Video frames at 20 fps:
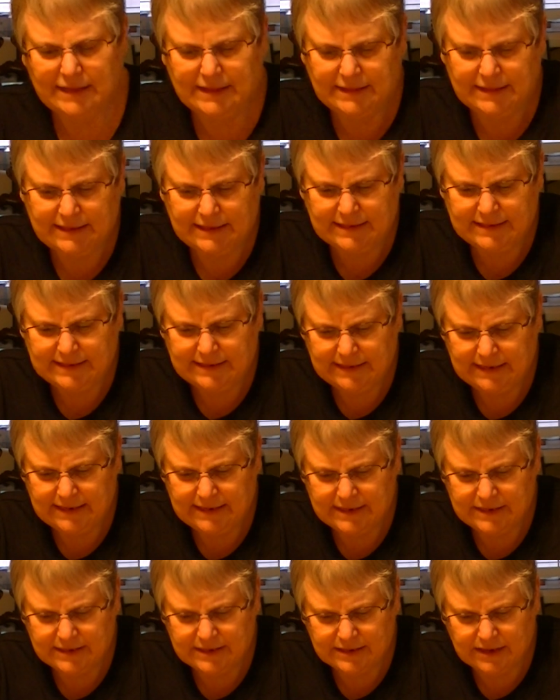This
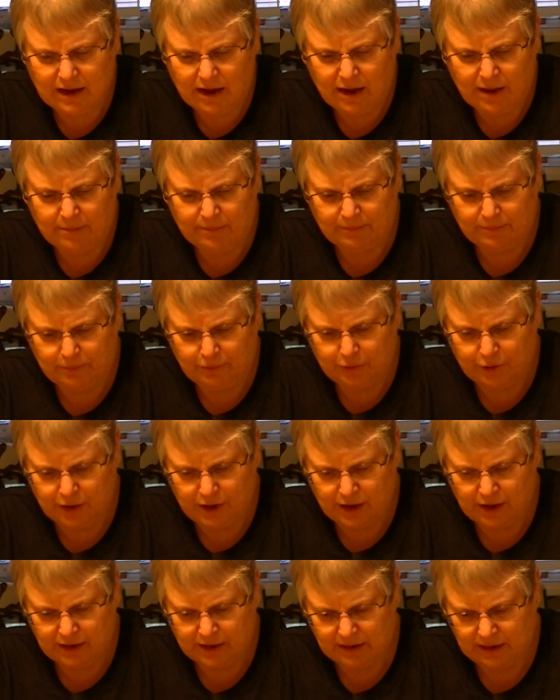is put
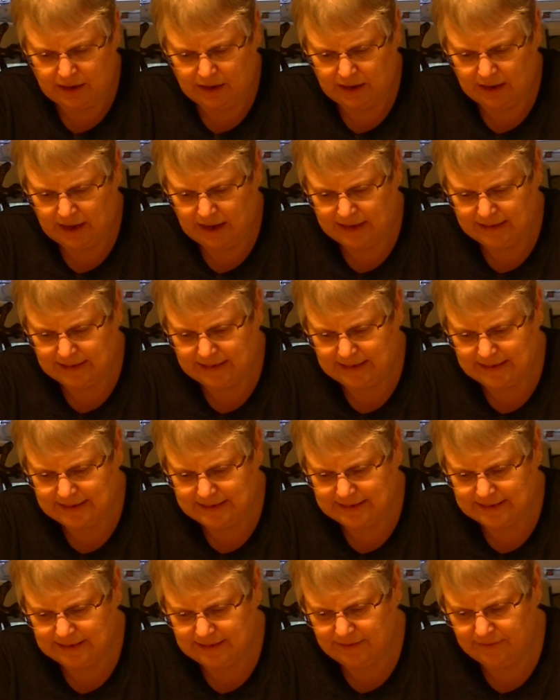on
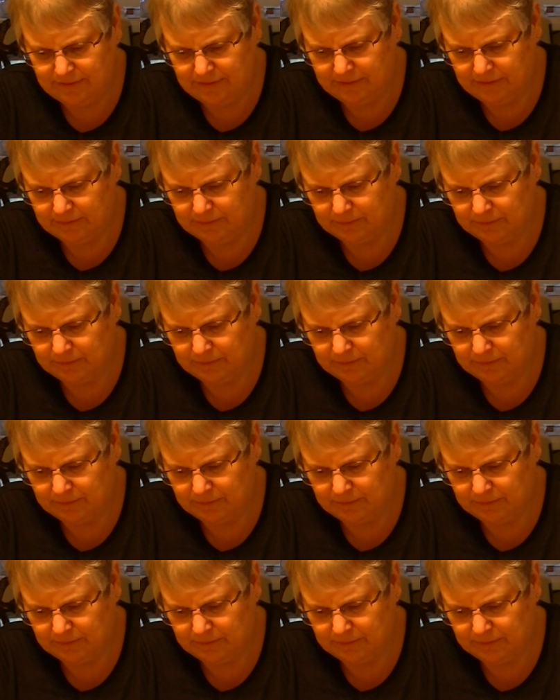adhesive.